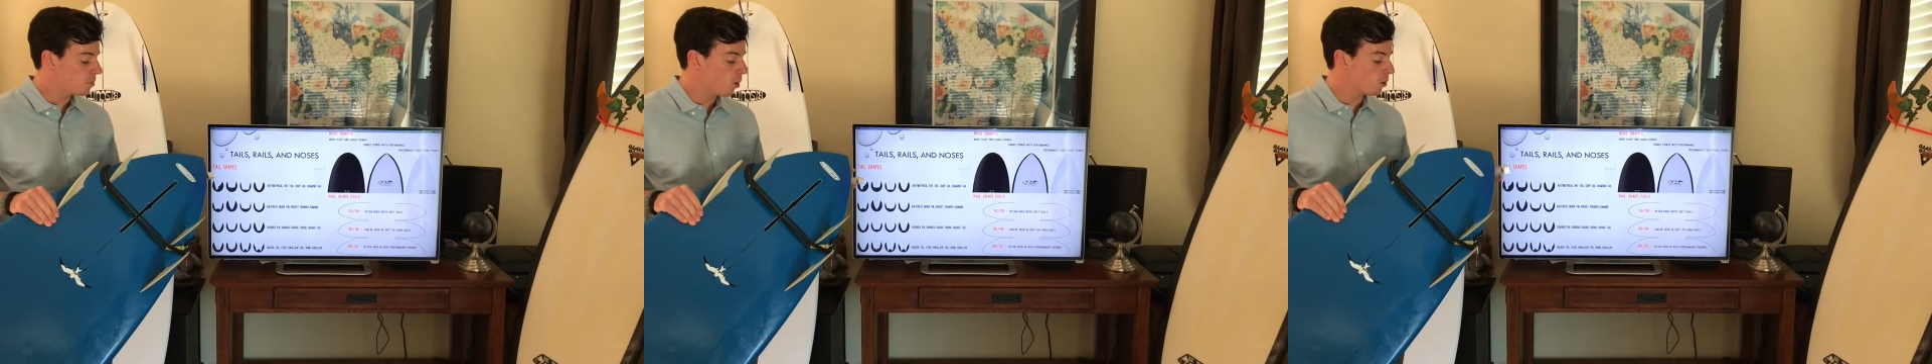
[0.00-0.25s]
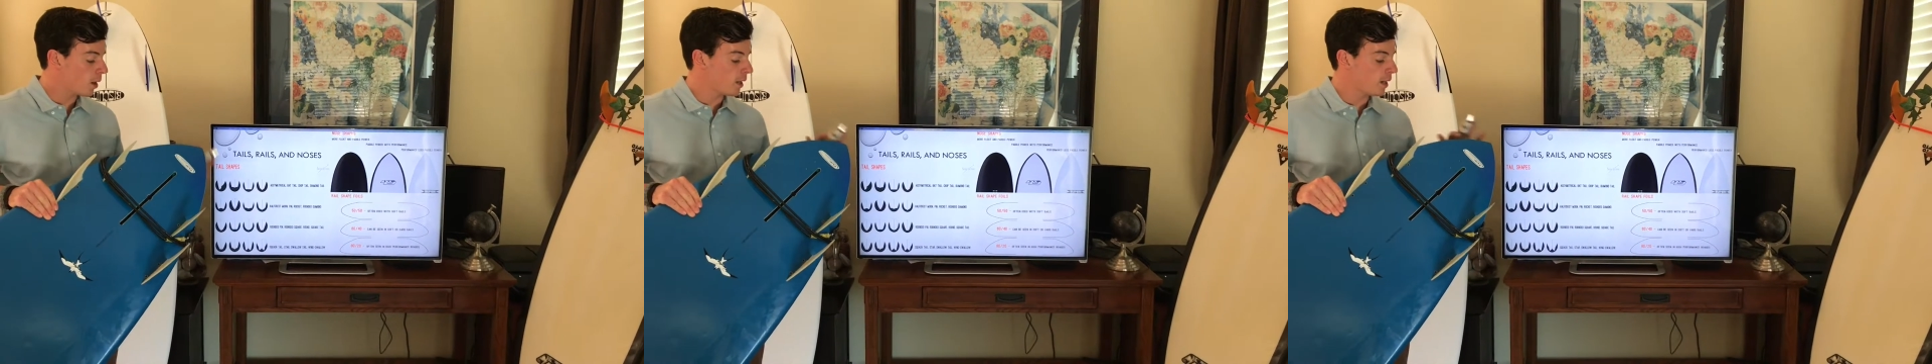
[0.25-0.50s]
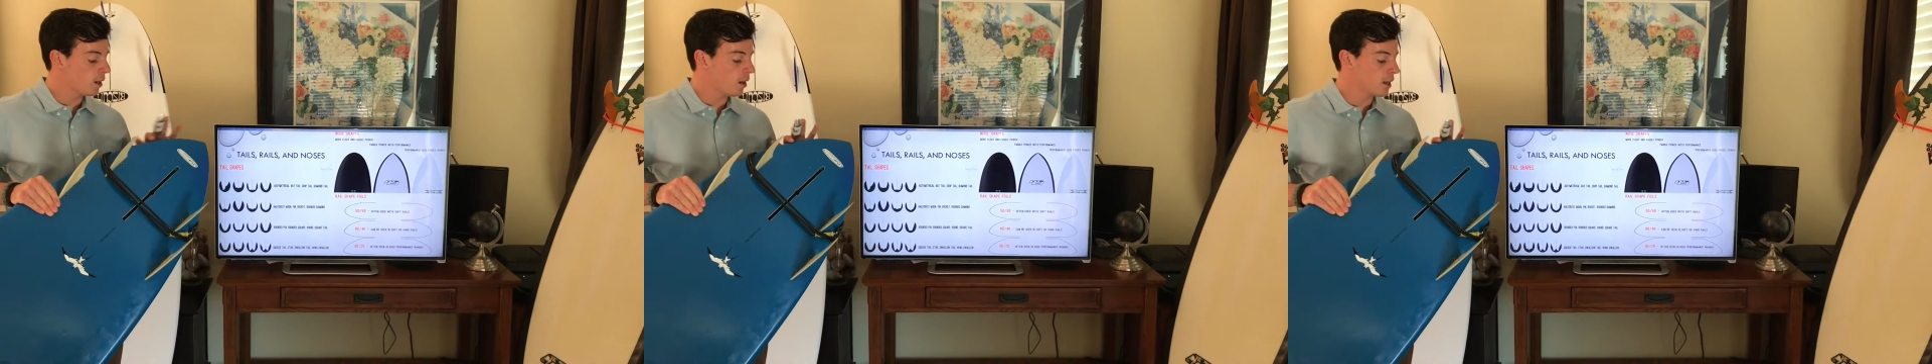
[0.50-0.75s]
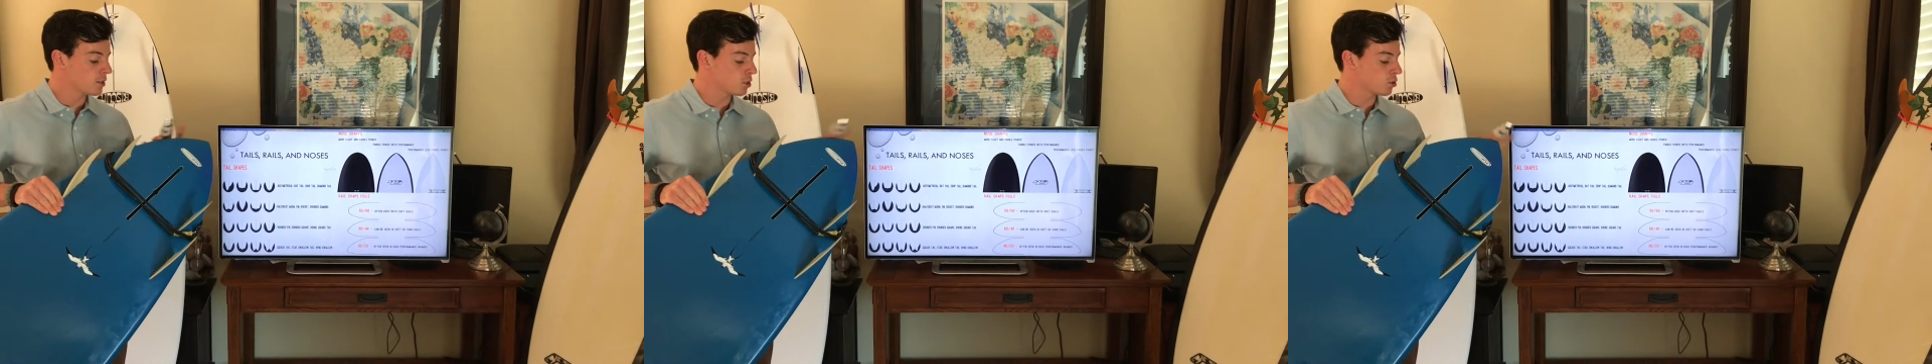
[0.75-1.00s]
board right here
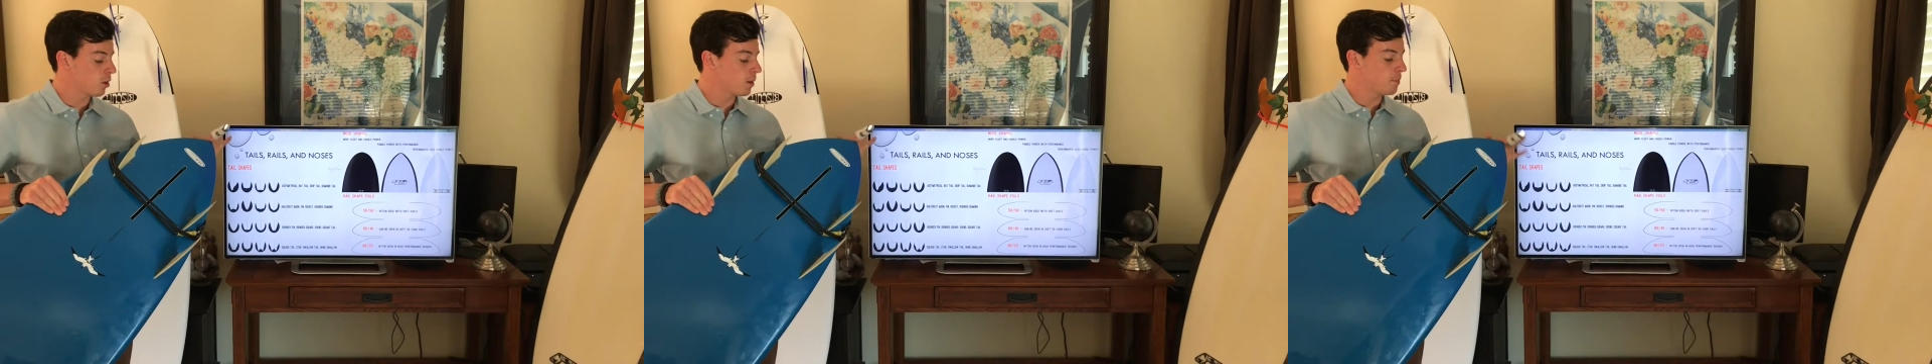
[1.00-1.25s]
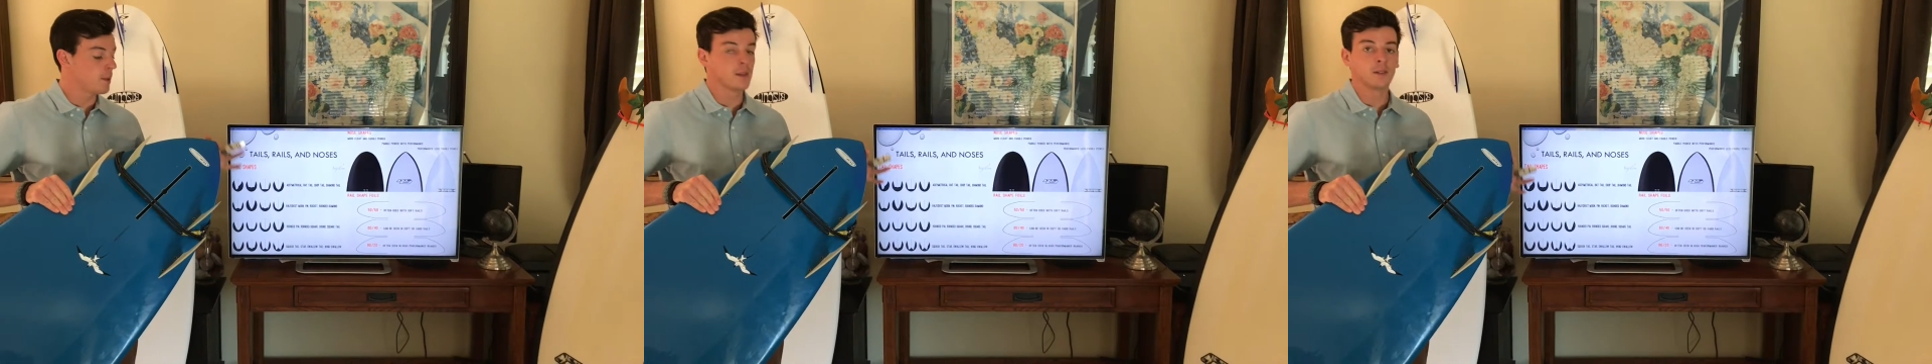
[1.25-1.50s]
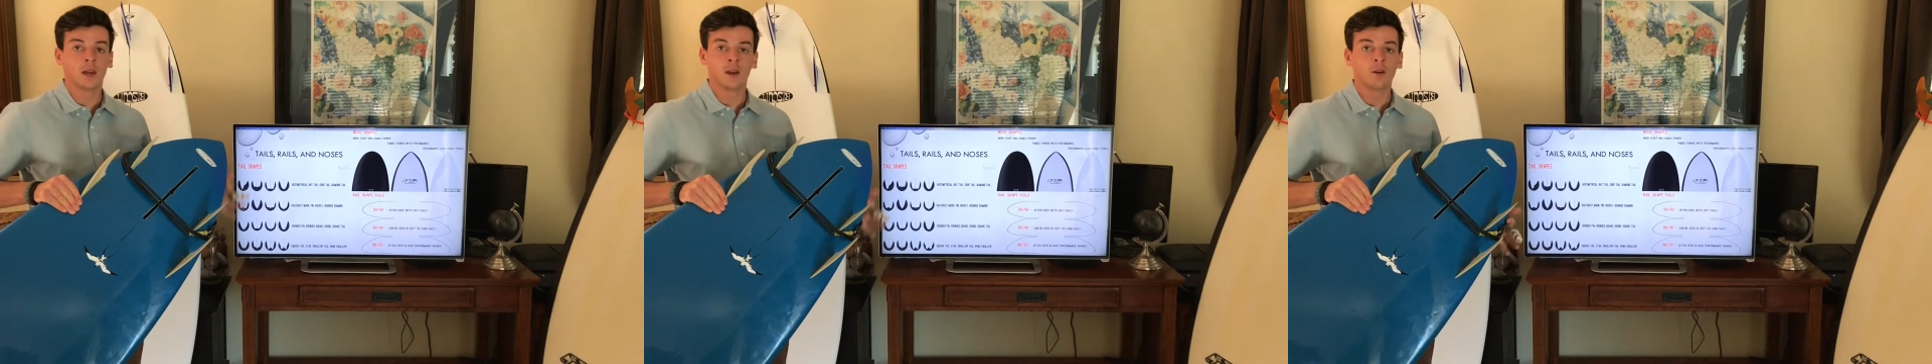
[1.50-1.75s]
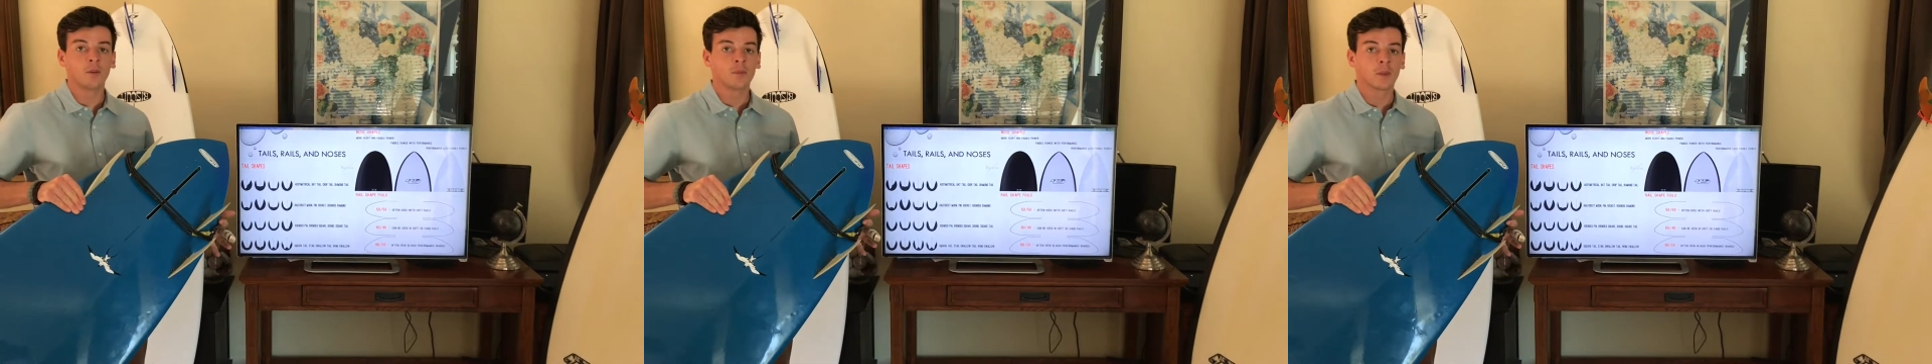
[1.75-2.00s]
has a straight pintail.